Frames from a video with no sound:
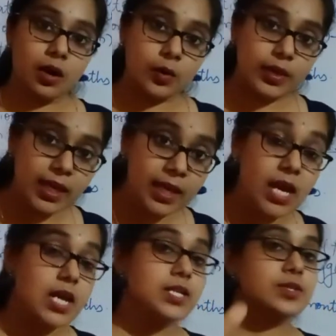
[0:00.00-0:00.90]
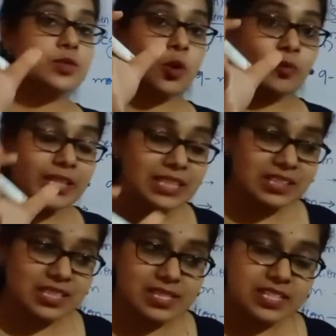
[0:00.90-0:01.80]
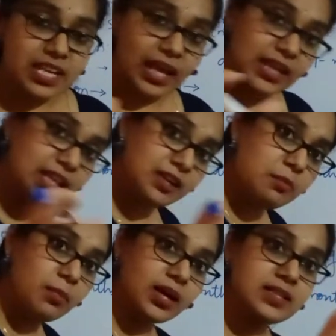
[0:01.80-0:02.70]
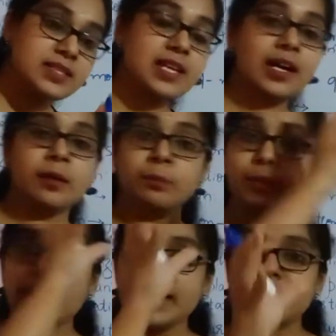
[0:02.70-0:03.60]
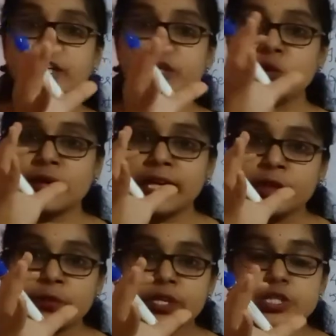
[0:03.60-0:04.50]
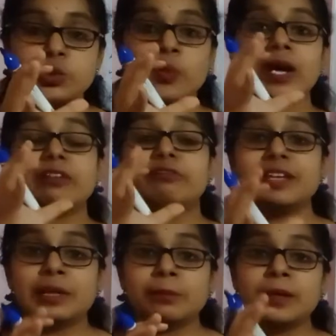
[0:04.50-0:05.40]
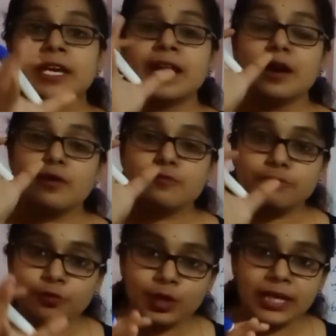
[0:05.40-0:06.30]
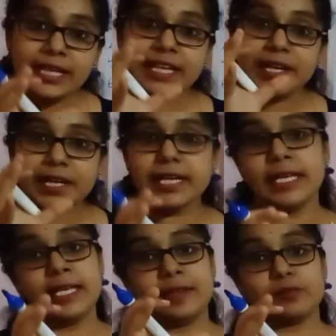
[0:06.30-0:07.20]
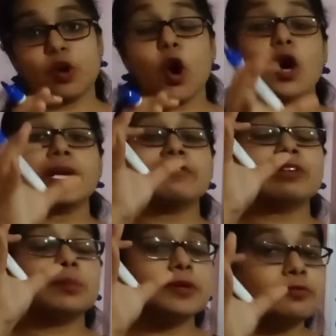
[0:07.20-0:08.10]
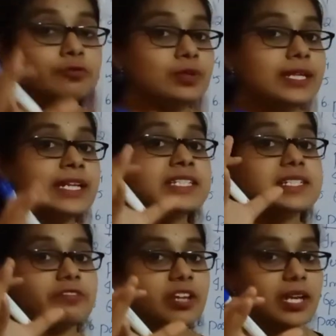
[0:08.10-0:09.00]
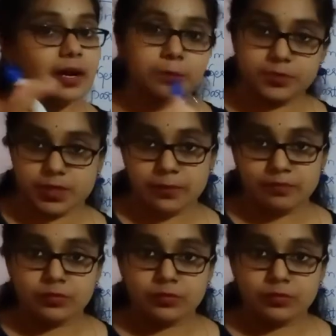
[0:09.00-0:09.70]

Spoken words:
Okay, so within this 9 months, a complete new individual will be fully ready, or it will be fully developed.